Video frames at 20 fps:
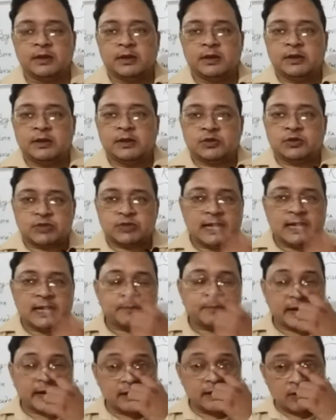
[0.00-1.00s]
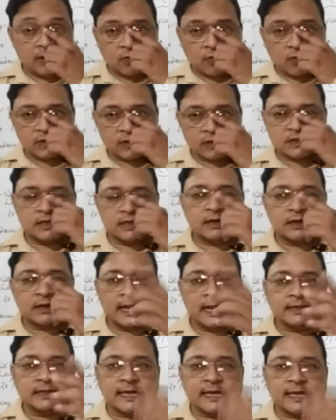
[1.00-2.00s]
So that peddler was there,
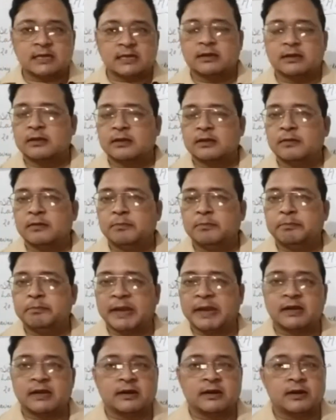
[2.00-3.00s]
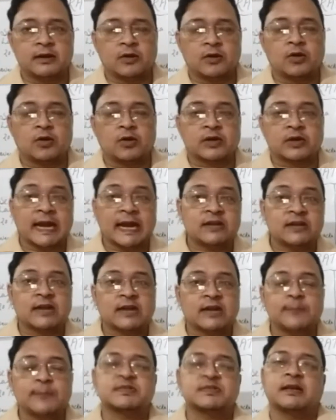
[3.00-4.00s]
and that peddler or rat
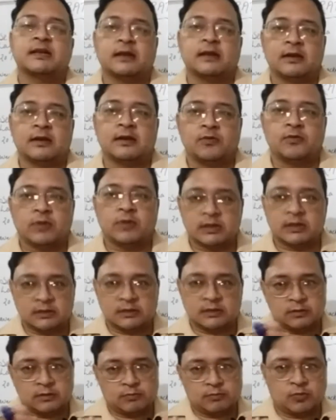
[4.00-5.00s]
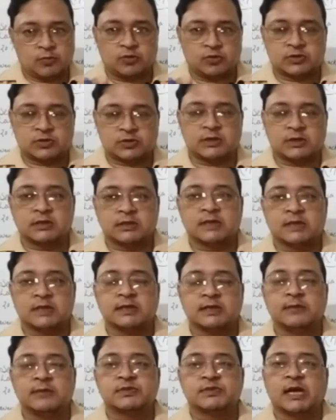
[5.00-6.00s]
trap seller, both the
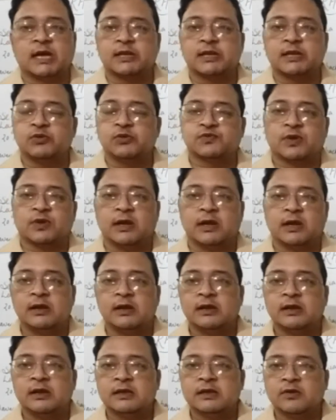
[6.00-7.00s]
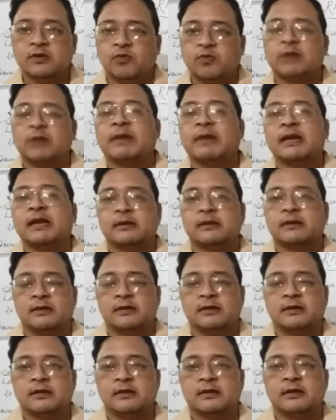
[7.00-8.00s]
terms are used for a one man.
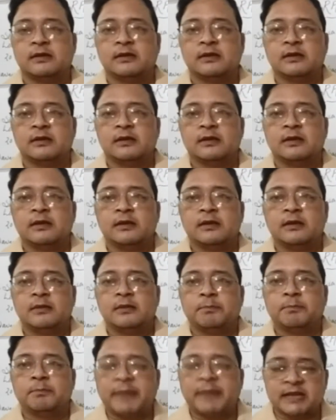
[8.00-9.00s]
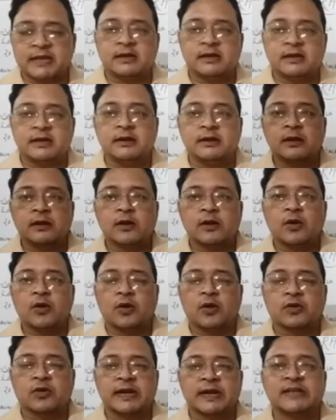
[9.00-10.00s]
Peddler
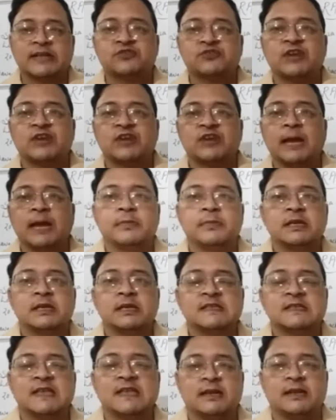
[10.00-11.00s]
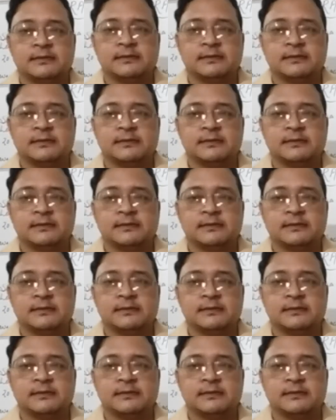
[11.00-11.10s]
or rat trap seller.